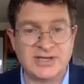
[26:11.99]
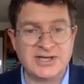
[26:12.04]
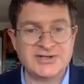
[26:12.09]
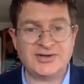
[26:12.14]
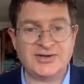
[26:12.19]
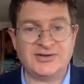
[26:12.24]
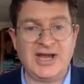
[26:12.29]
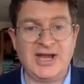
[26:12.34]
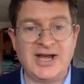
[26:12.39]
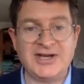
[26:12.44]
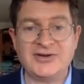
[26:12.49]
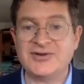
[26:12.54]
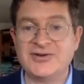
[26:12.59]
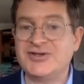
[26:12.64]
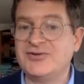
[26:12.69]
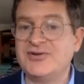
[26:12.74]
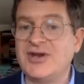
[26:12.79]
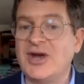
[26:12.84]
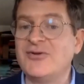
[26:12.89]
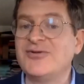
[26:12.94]
So the idea
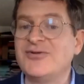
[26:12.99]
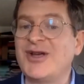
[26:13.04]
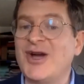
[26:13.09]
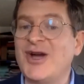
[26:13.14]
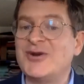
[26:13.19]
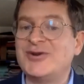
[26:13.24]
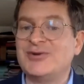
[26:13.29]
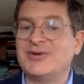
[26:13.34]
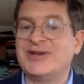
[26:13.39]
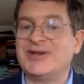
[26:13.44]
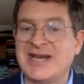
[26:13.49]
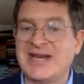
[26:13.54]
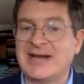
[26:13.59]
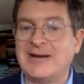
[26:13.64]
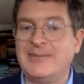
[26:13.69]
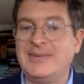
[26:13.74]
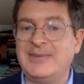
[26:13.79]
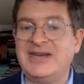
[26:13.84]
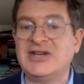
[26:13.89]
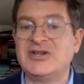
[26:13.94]
is you don't go to an
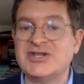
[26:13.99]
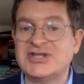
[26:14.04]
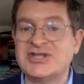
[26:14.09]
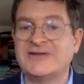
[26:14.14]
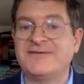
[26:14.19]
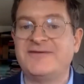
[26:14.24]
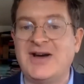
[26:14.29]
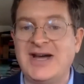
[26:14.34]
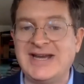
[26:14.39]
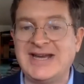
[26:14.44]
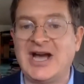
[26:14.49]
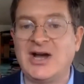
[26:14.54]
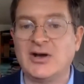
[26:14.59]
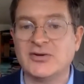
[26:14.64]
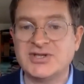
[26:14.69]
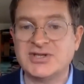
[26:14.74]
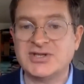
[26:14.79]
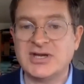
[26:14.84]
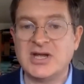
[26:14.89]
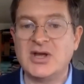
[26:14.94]
encyclopedia just to find
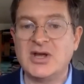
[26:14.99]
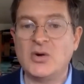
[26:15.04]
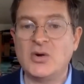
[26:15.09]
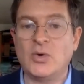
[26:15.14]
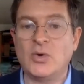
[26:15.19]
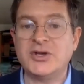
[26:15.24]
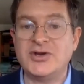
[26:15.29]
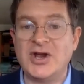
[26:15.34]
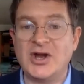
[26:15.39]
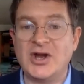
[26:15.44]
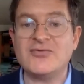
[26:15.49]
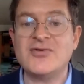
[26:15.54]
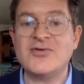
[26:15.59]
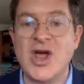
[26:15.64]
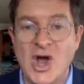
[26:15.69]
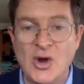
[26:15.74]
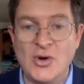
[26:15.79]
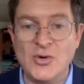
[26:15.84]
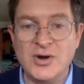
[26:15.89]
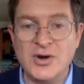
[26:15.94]
out what you don't
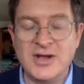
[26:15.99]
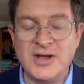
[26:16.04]
know.